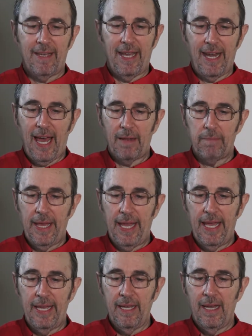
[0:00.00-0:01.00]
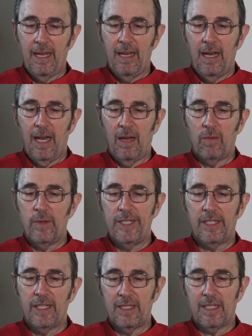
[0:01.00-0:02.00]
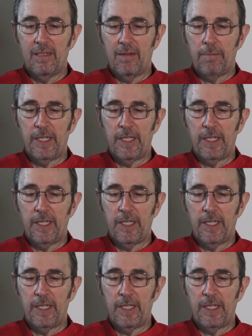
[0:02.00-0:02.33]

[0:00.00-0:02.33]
cannot pay. A recent